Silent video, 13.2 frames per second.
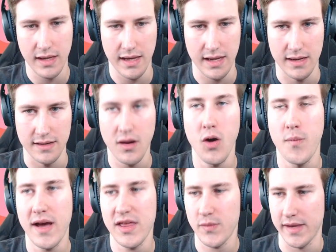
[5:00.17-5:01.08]
And oh,
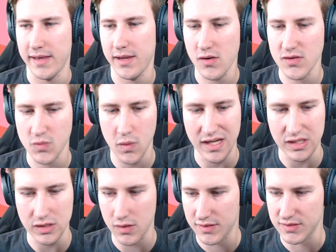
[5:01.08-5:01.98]
by the way, here's what it
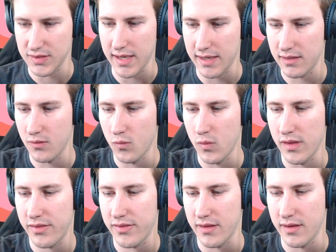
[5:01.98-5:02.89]
looks like
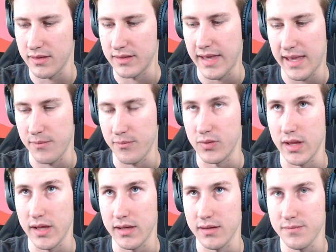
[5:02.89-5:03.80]
with gameplay.